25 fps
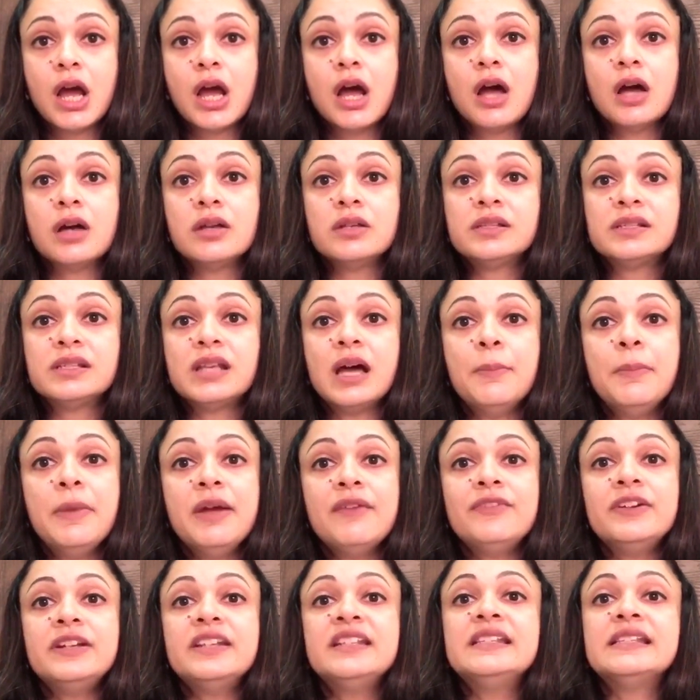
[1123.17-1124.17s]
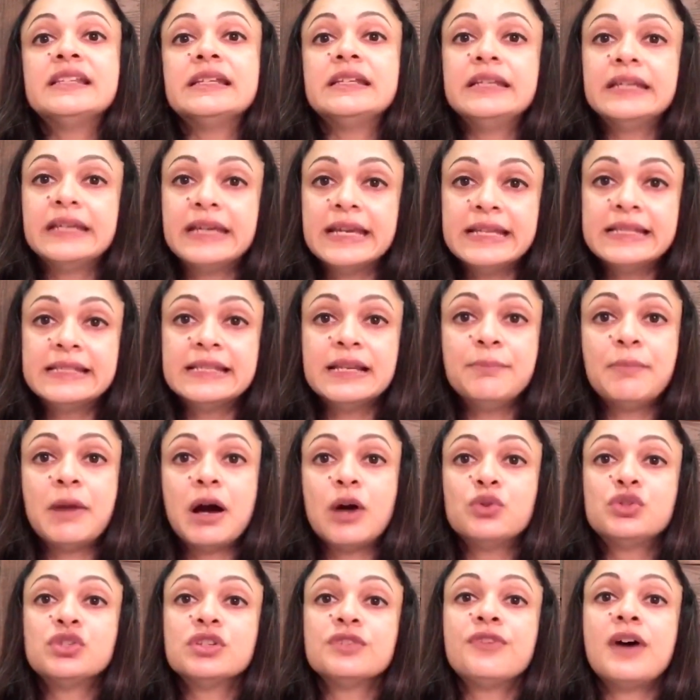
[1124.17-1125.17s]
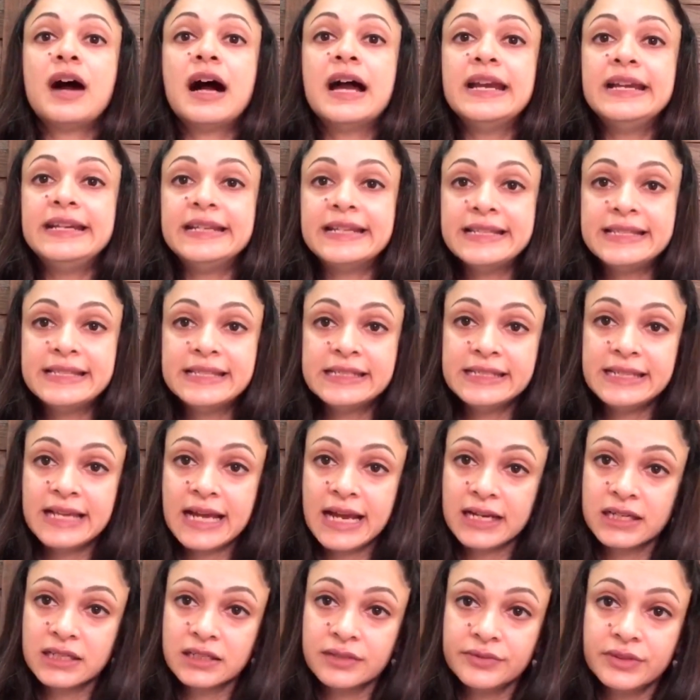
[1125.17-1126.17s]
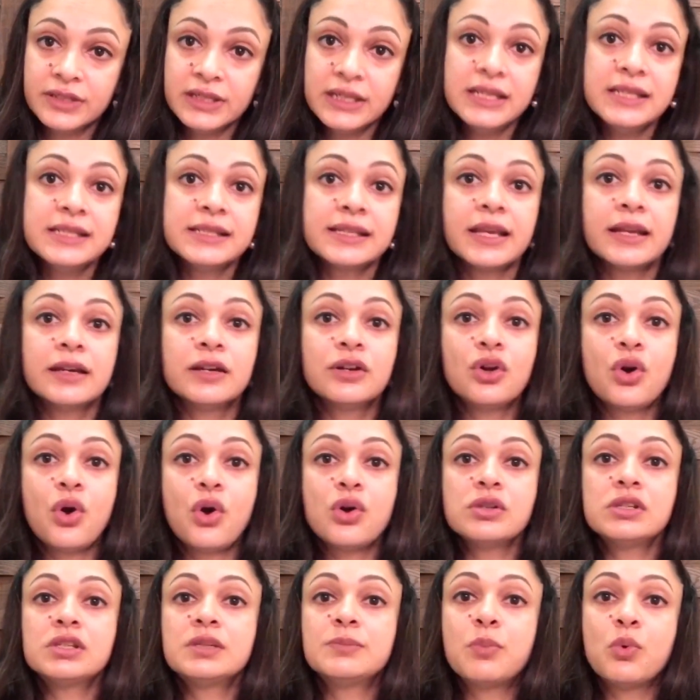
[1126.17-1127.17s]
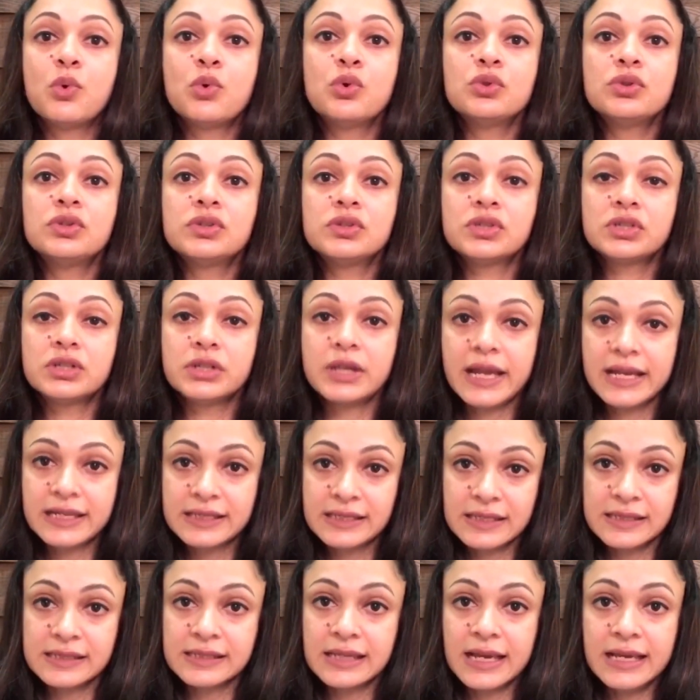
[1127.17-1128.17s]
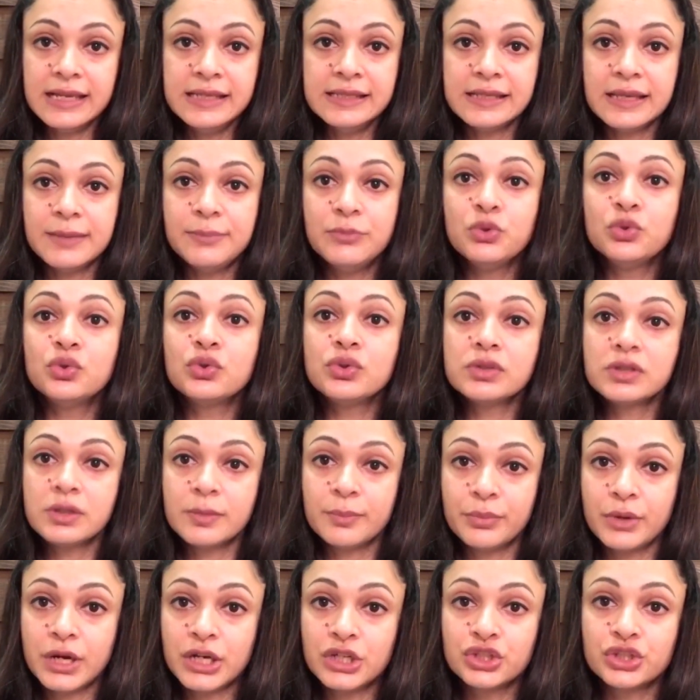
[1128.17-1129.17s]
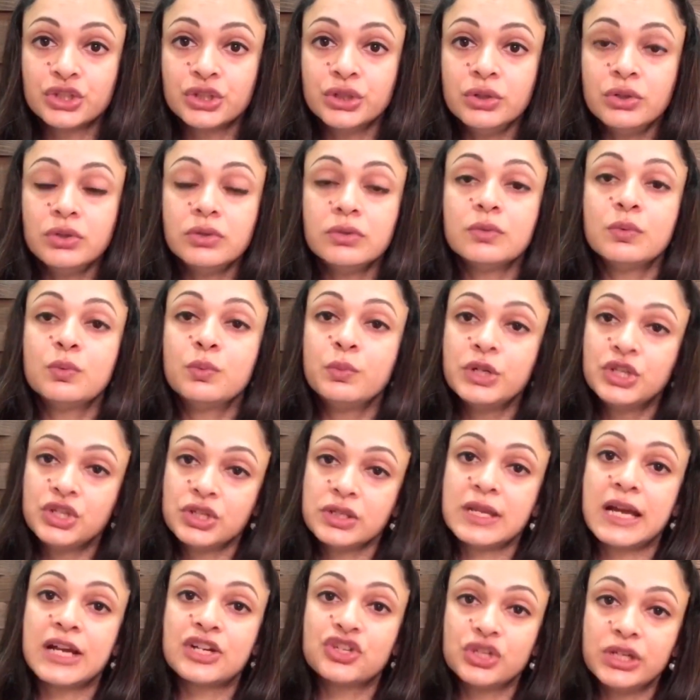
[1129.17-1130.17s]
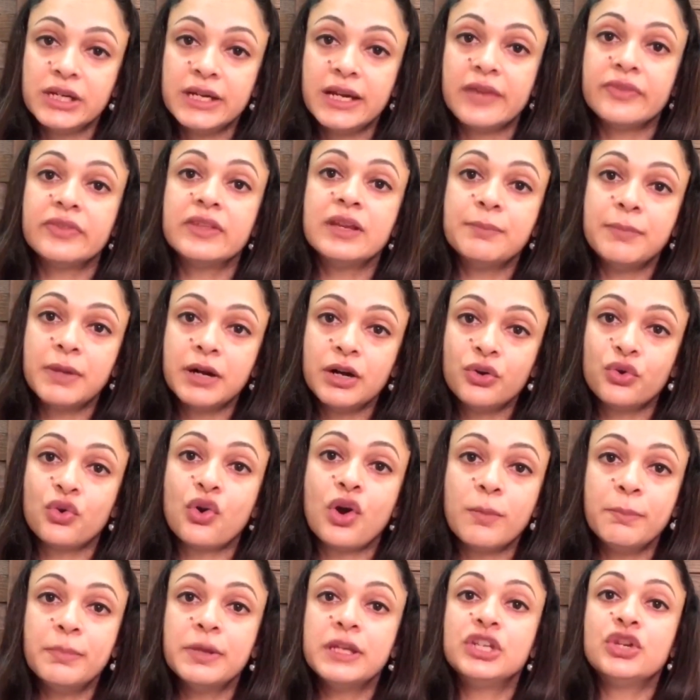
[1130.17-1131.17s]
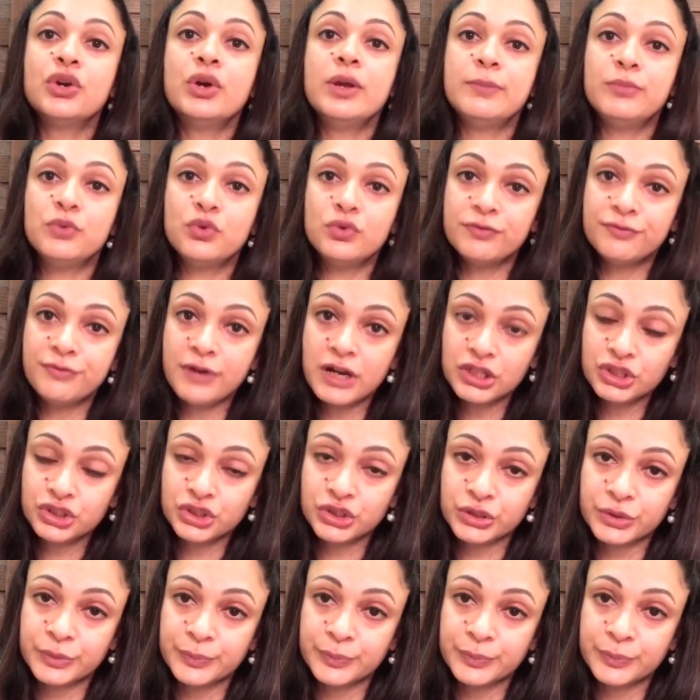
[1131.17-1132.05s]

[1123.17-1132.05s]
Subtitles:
Some evidence indicates that bouts of high intensity activities can cause post exercise immunosuppression, which is actually nothing but a drop in your immune function.